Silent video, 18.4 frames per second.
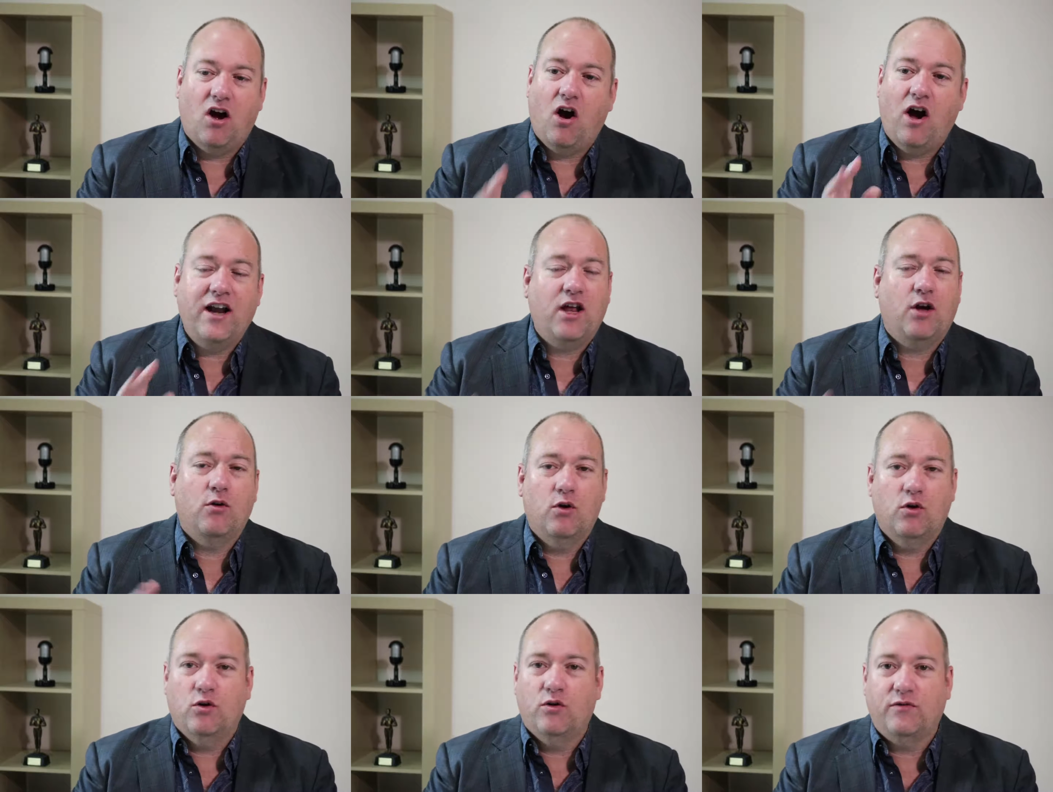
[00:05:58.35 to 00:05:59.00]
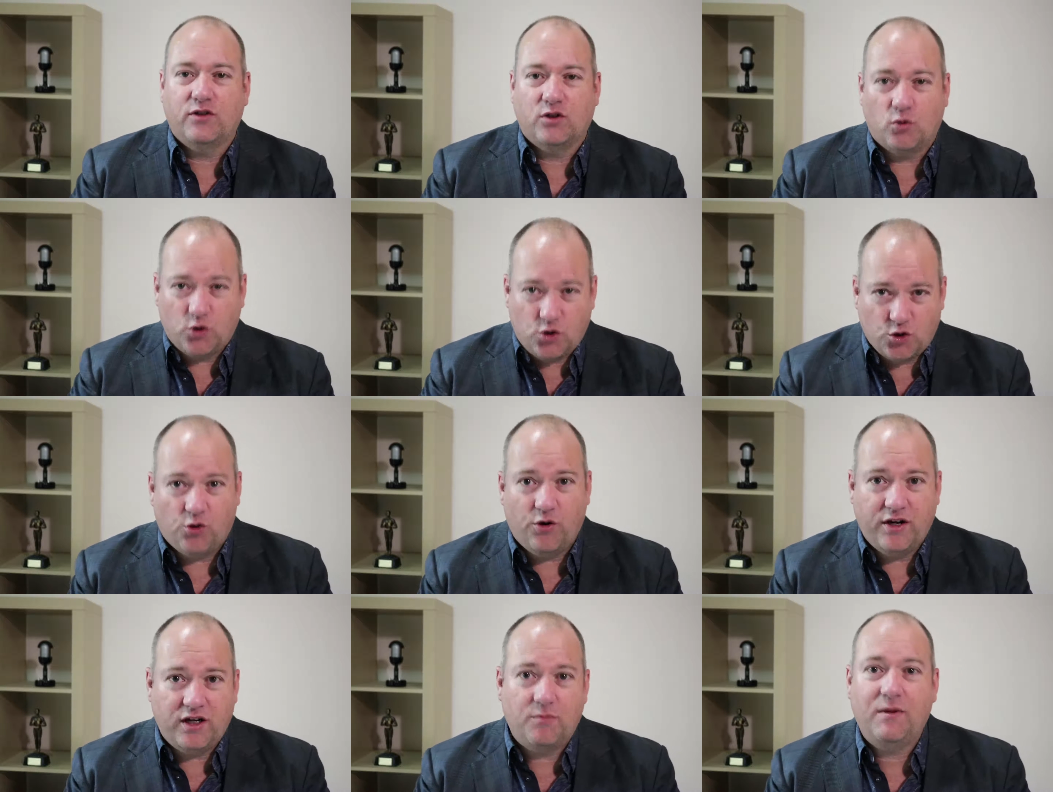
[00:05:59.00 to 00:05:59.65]
I know Uwe's
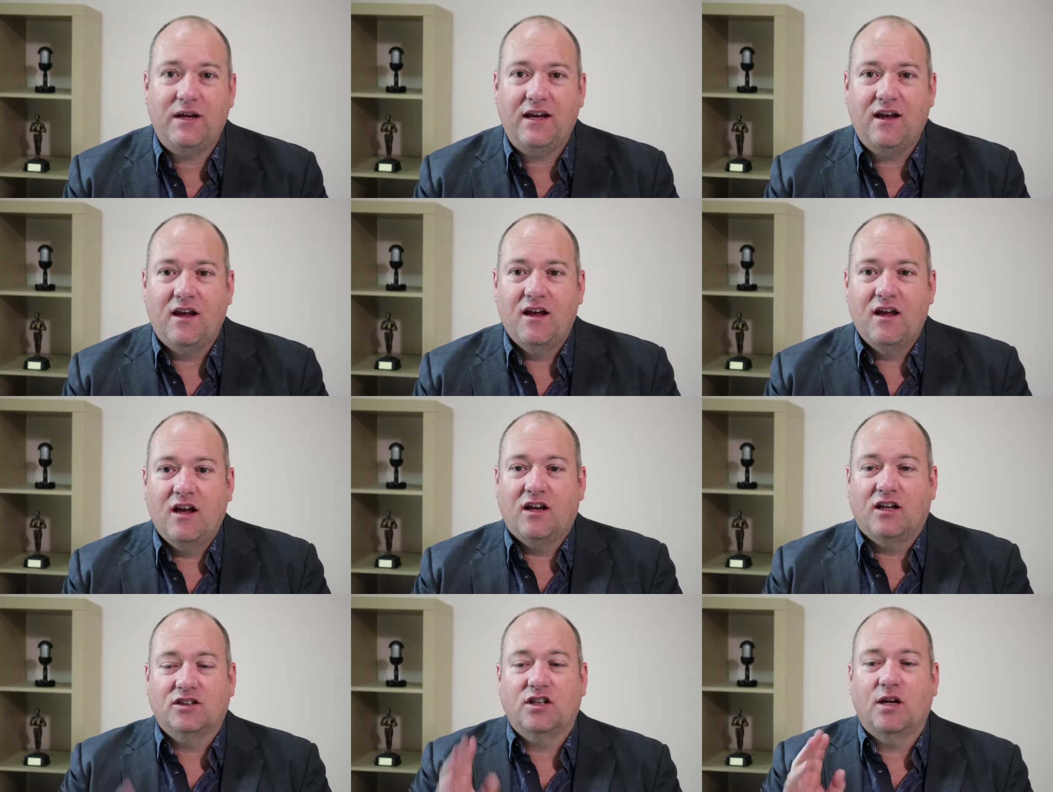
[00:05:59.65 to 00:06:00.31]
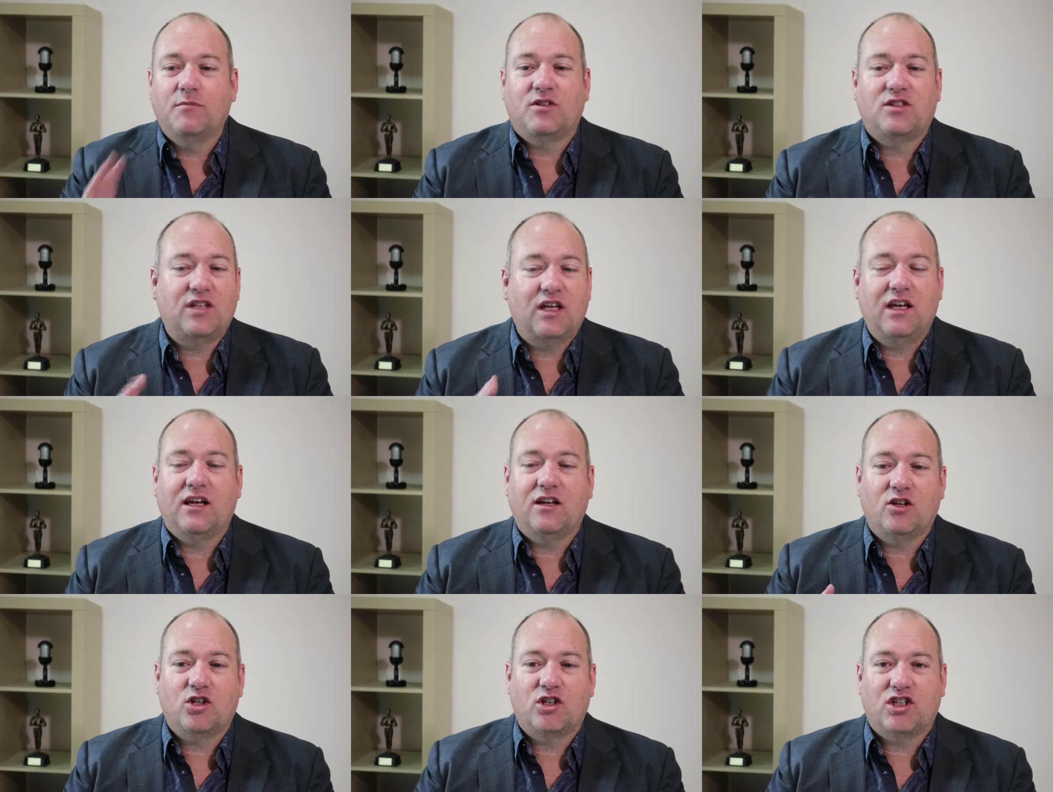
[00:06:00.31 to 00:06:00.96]
joined me because I'm
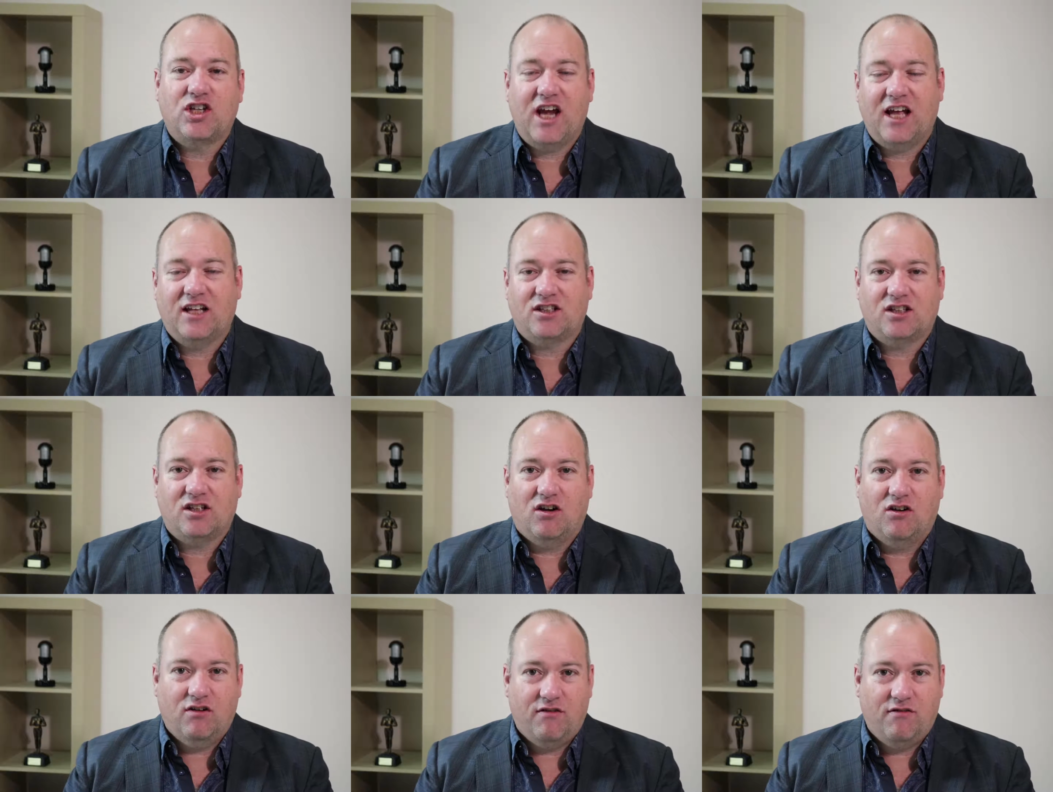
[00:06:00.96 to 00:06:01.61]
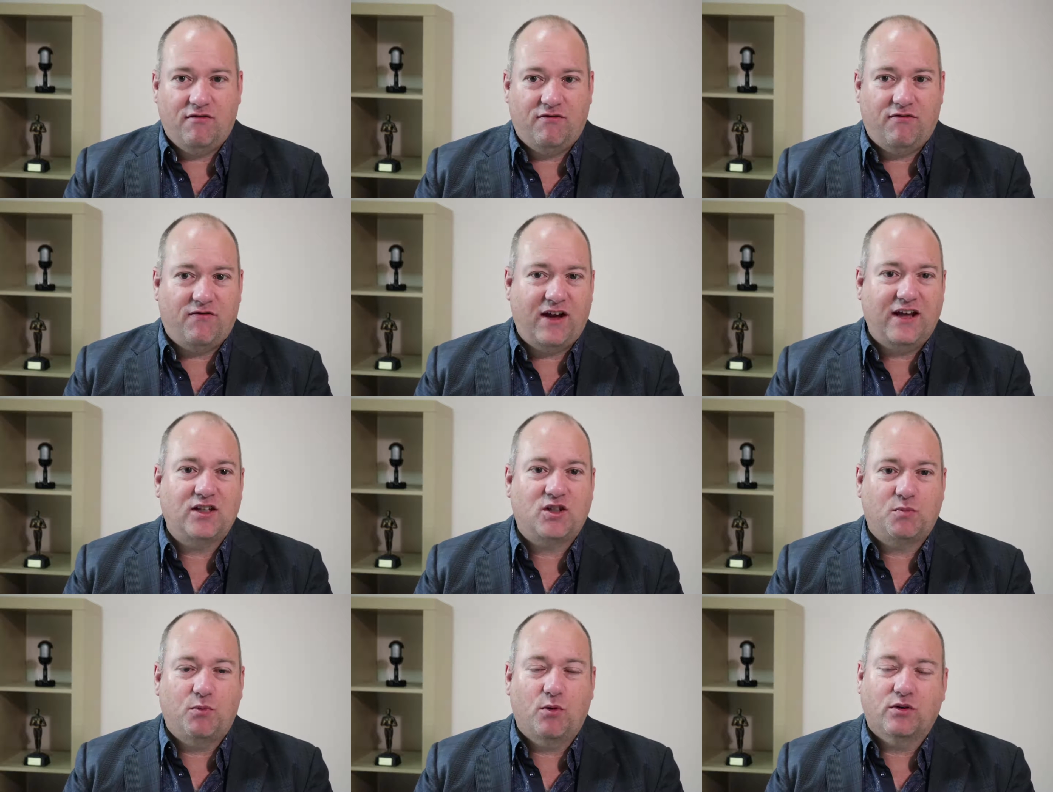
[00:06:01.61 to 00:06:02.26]
seeing chats on
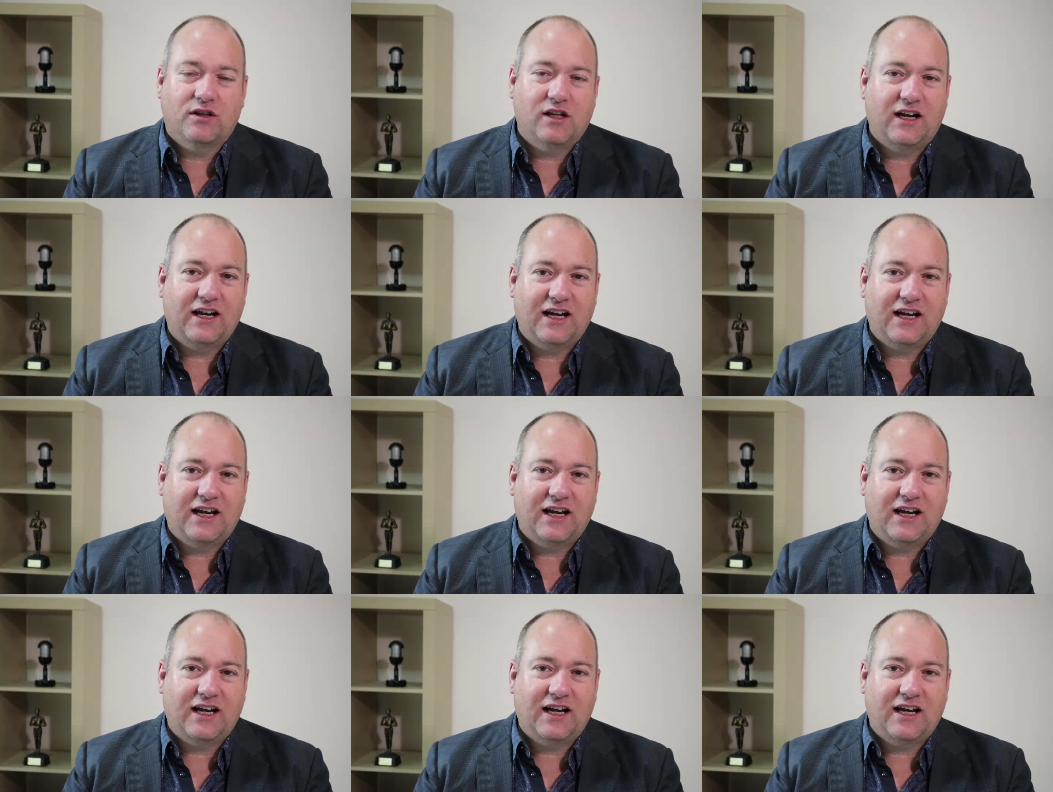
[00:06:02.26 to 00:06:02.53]
Facebook that are